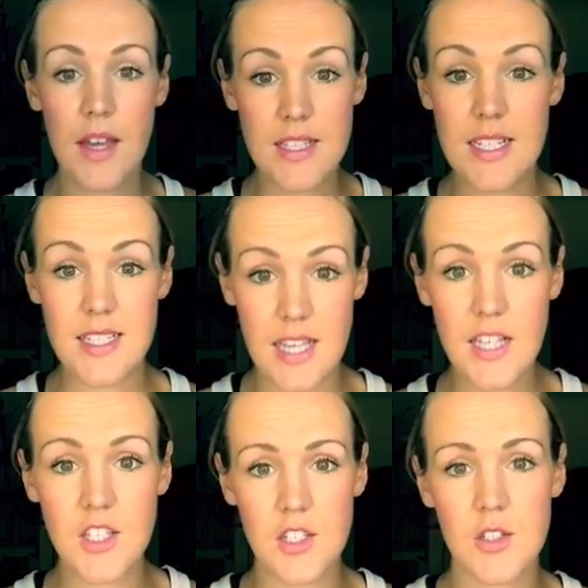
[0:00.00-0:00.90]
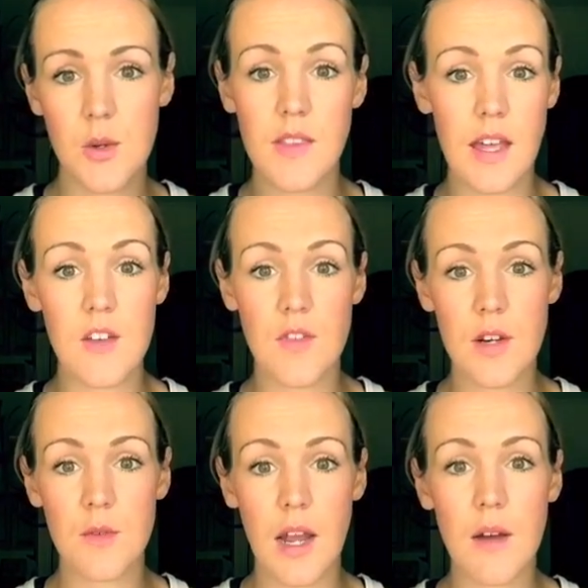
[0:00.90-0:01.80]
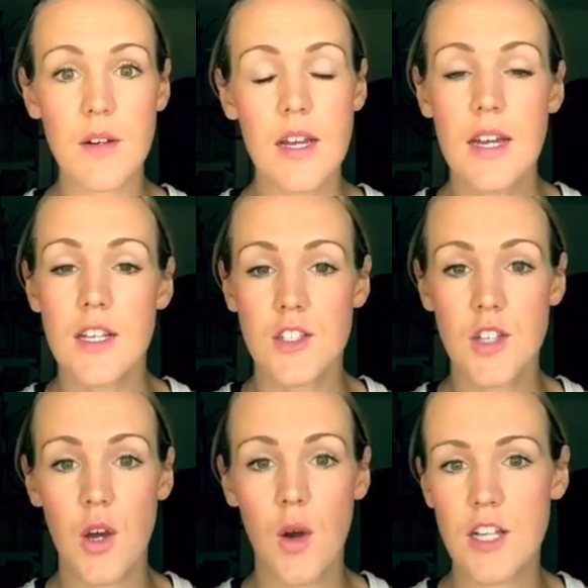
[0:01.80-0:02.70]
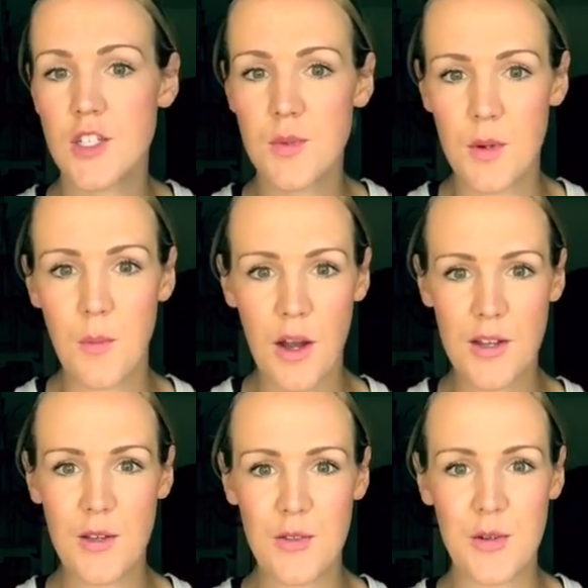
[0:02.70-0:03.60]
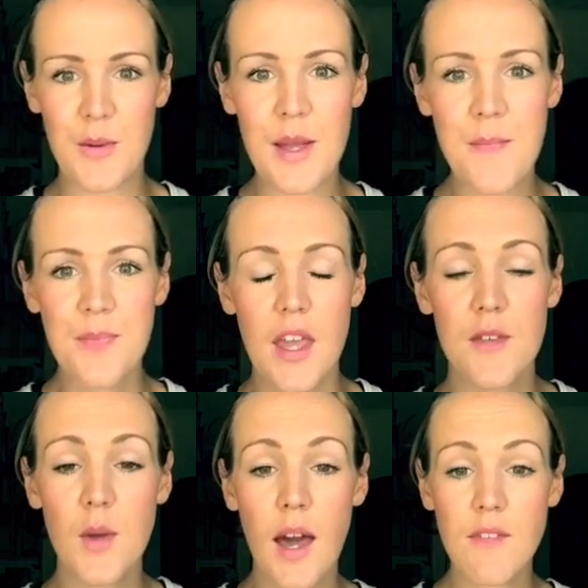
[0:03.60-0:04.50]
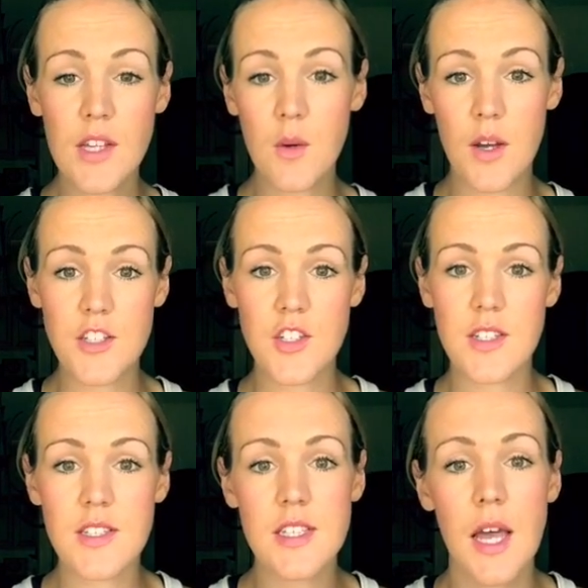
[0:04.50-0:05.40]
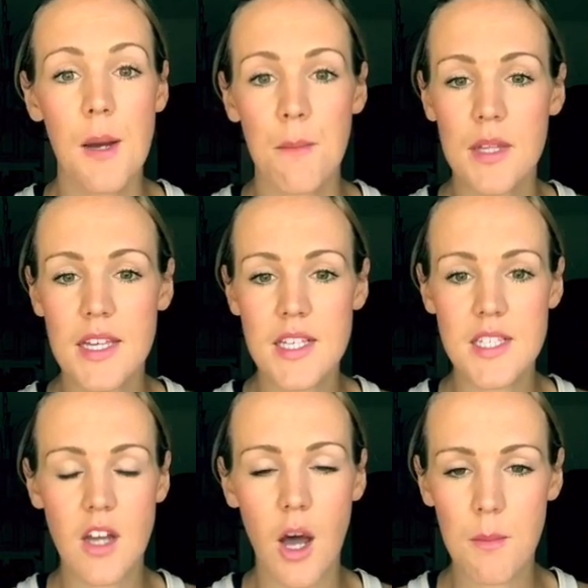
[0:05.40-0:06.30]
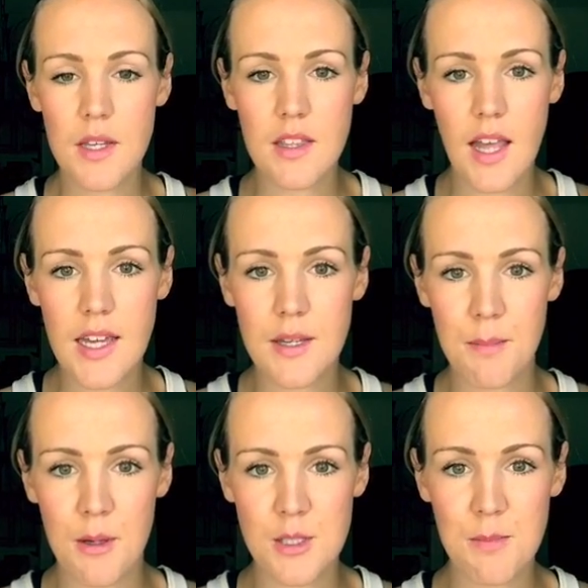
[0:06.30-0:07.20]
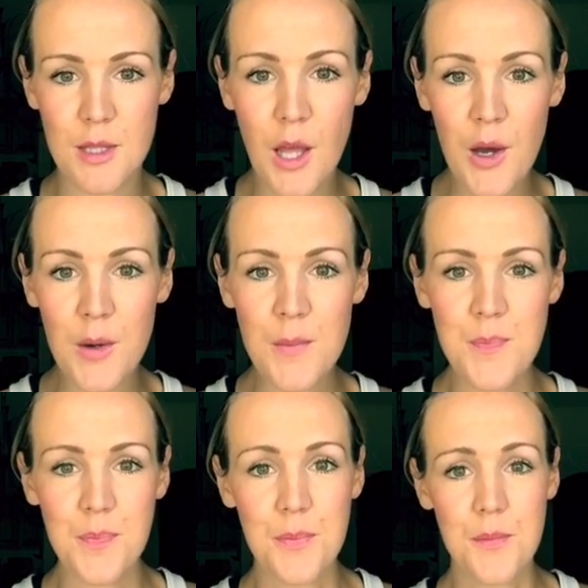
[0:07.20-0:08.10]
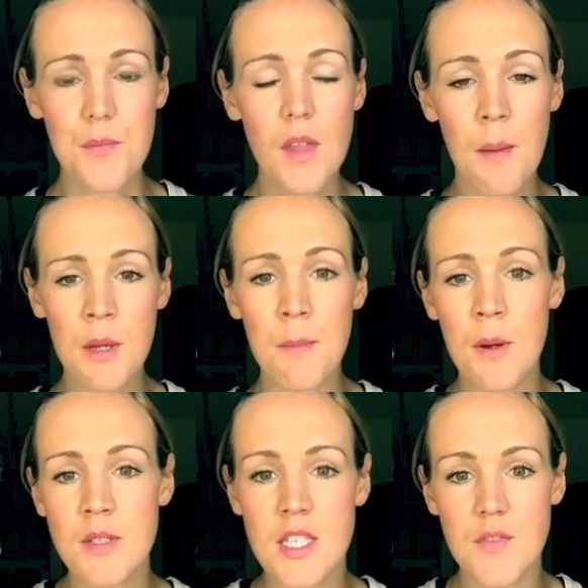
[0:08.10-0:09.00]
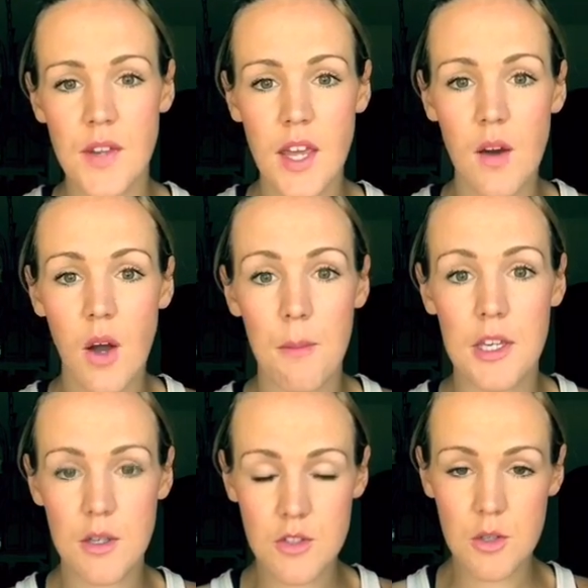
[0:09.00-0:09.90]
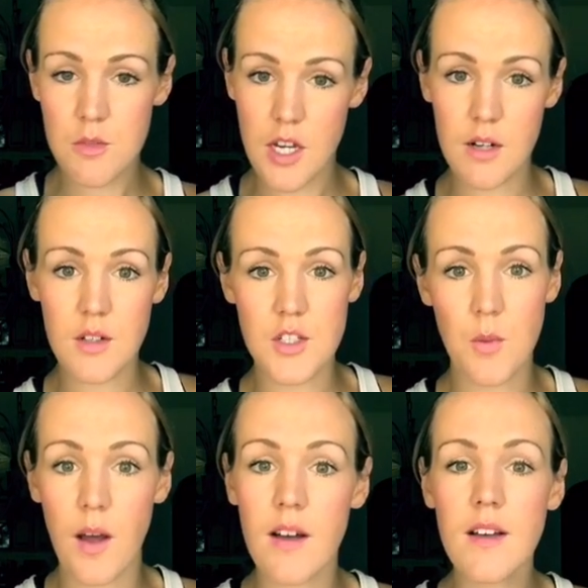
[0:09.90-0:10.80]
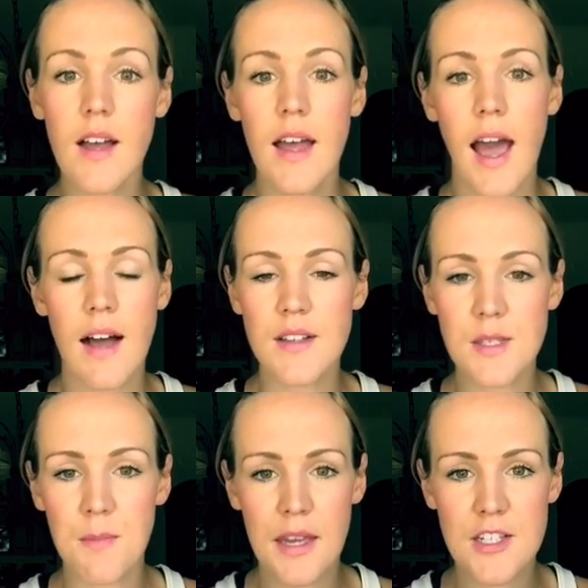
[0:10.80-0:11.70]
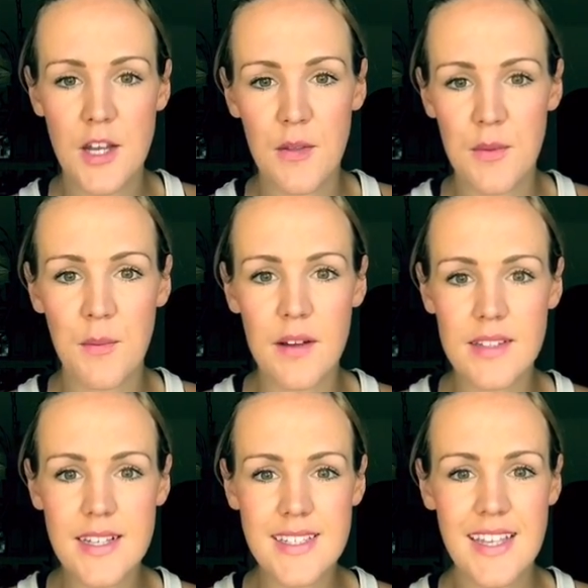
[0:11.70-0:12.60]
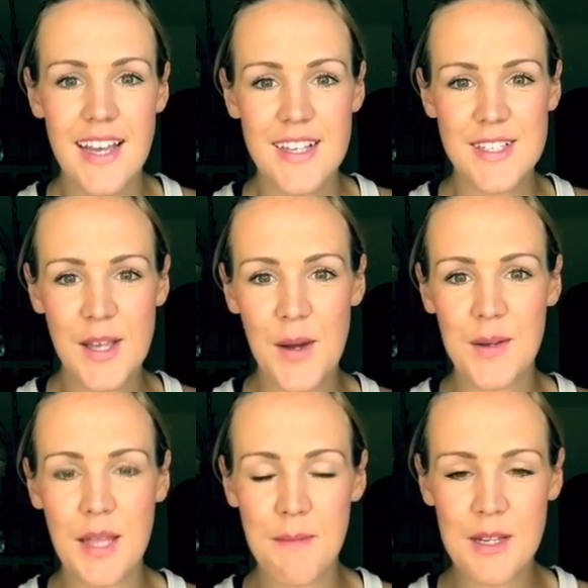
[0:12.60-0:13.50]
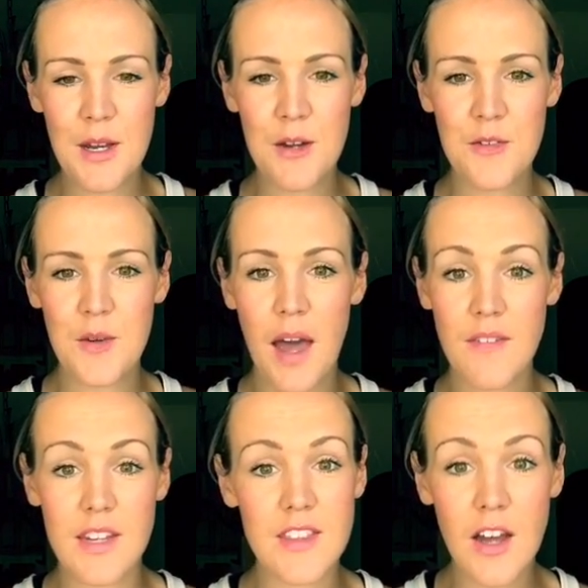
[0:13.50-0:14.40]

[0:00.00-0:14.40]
had success doing that event route. So I just wanna walk you through it. If you have any questions, please comment, like, post below. I'm gonna post this video on my YouTube channel as well, Allison Page Health and Wellness. So let me know if you have any